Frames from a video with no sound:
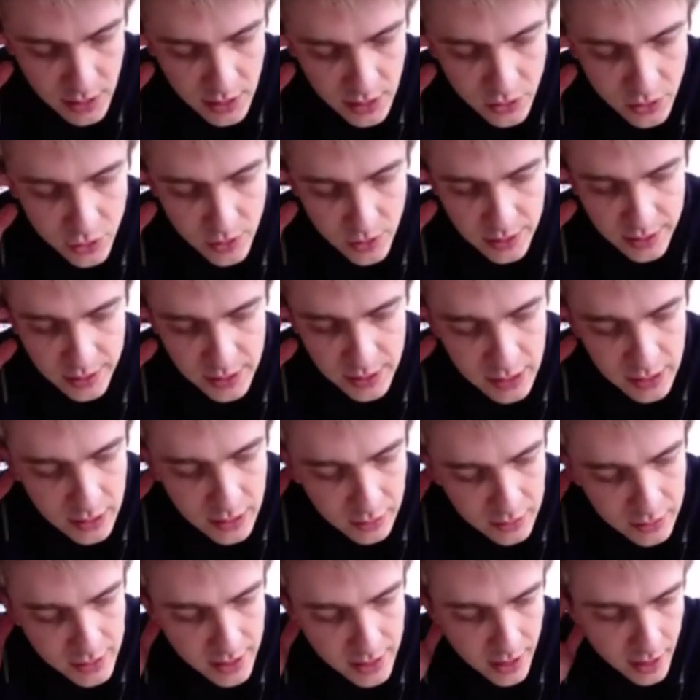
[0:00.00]

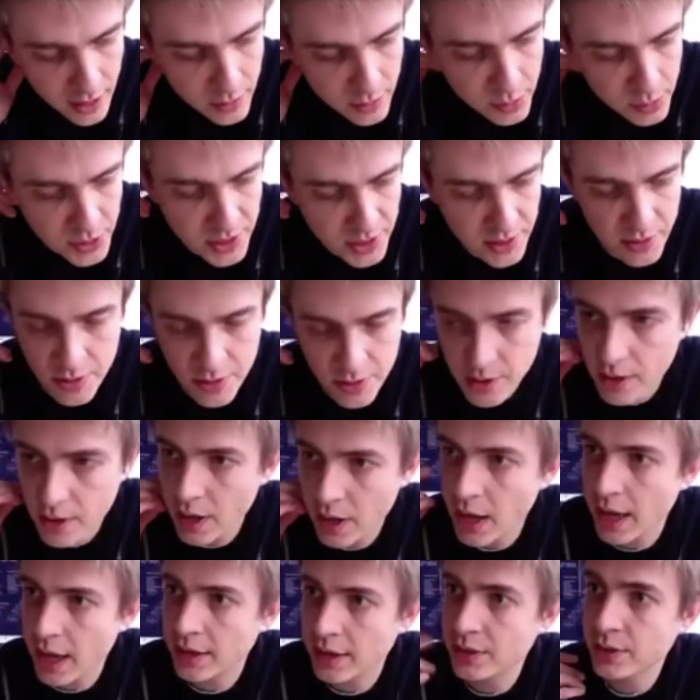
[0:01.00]
intrinsically appear
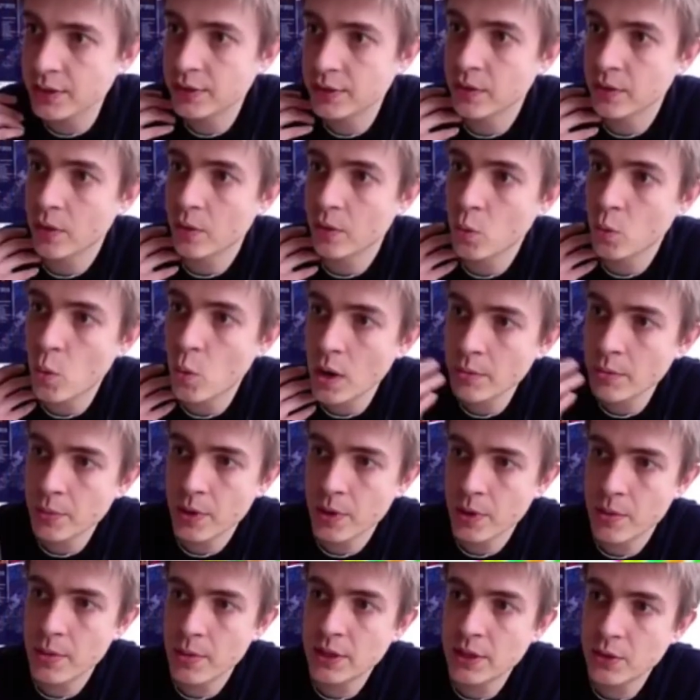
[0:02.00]
as one
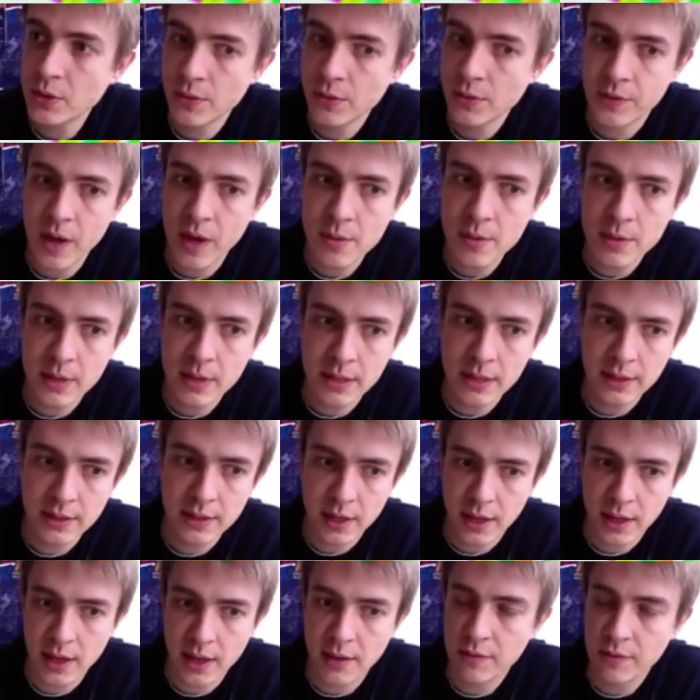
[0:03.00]
parameter
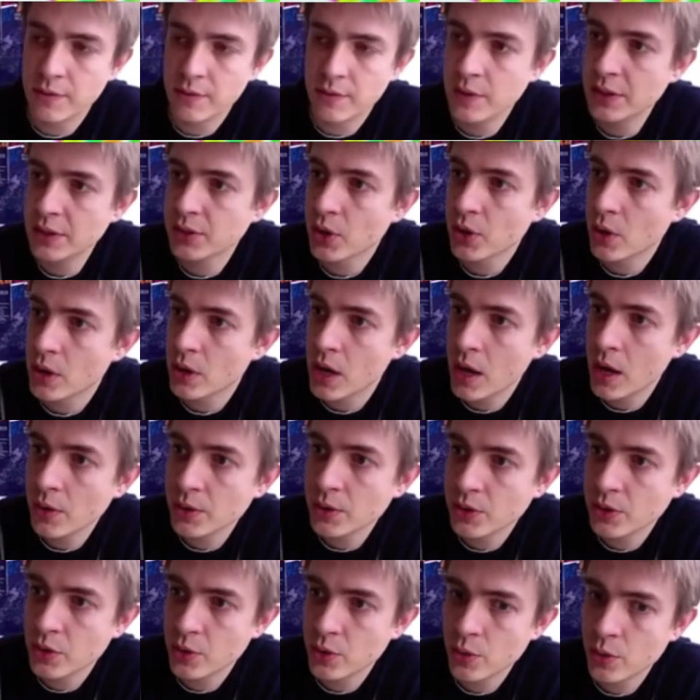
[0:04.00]
families, and this
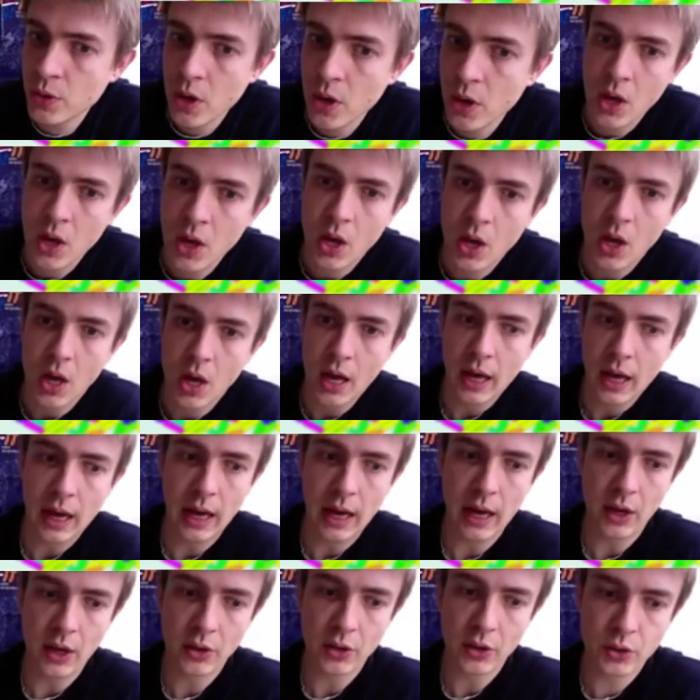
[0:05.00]
allows you
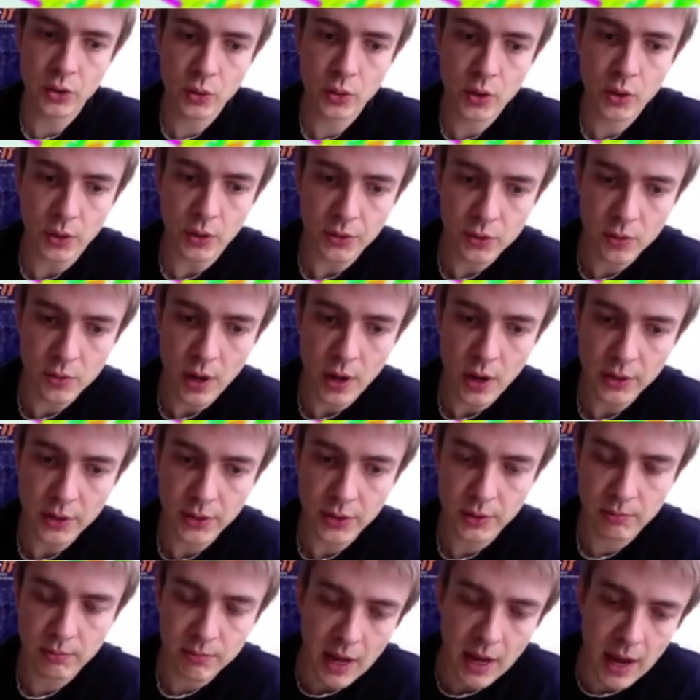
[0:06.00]
to
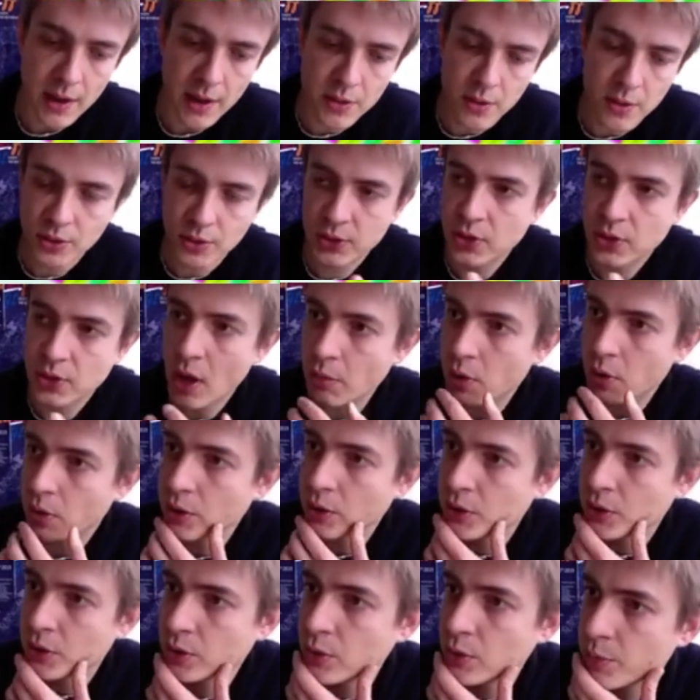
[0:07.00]
construct either sub or
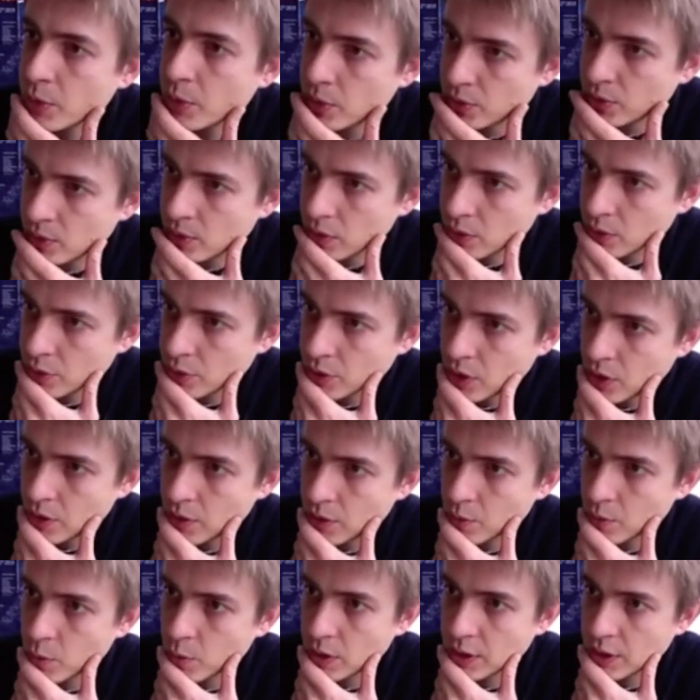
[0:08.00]
super
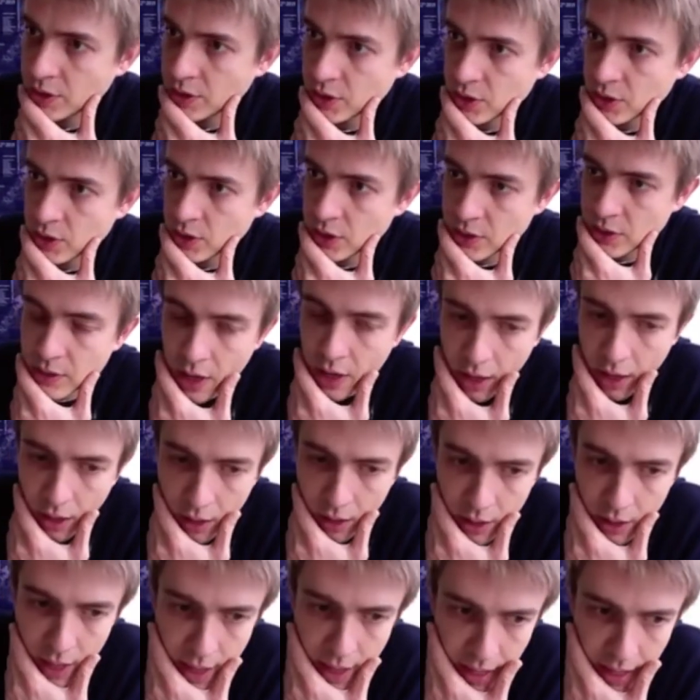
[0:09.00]
solution, which
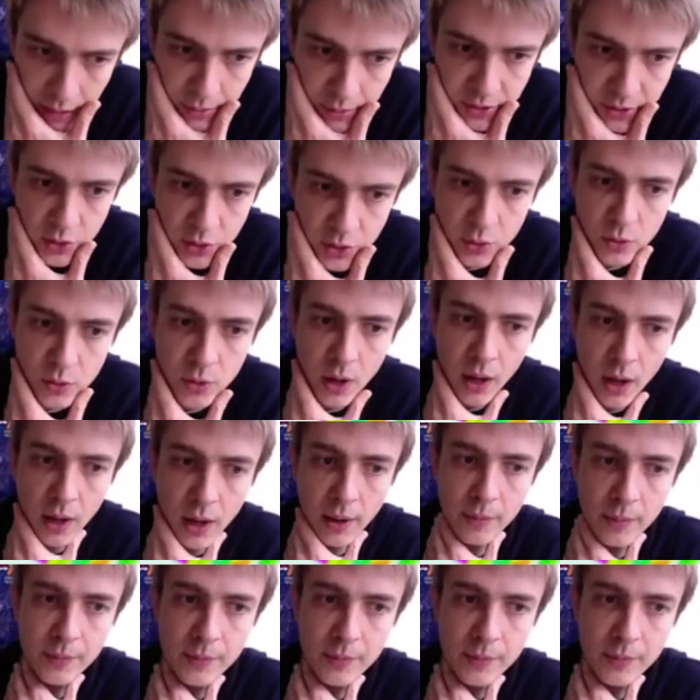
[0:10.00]
helps you